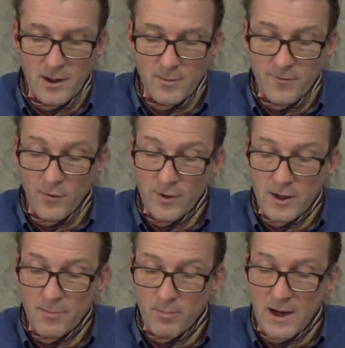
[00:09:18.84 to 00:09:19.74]
Before he
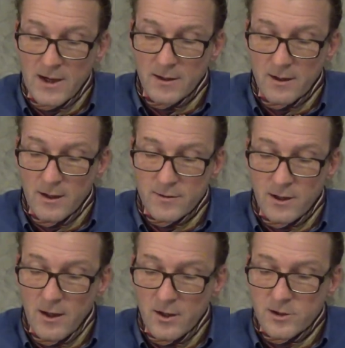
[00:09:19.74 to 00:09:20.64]
could blink, the
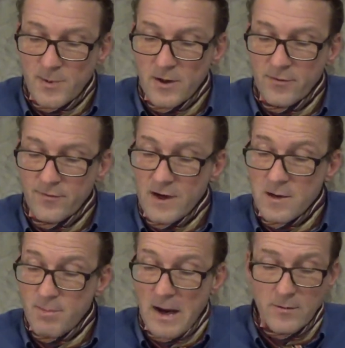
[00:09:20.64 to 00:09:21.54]
large pair of
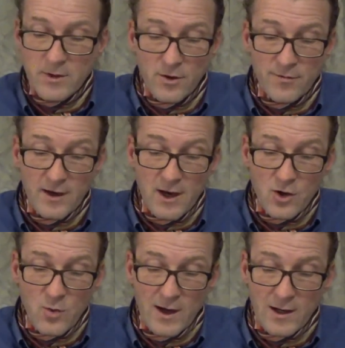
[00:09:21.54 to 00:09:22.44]
feet pounded off again
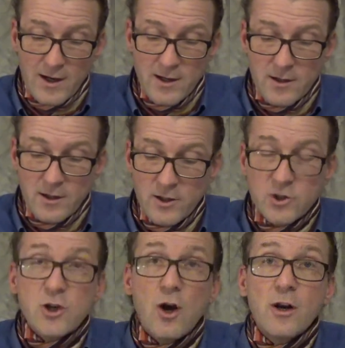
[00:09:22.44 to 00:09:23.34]
quickly, and
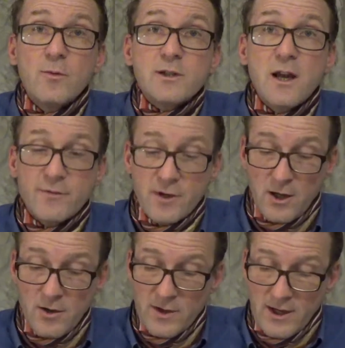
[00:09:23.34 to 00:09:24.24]
Charlie was left
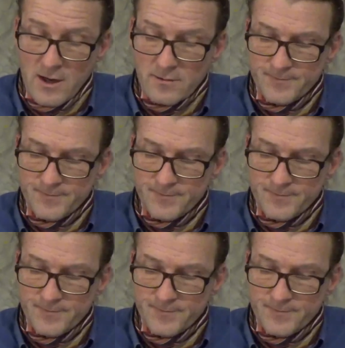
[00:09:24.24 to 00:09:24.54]
alone again.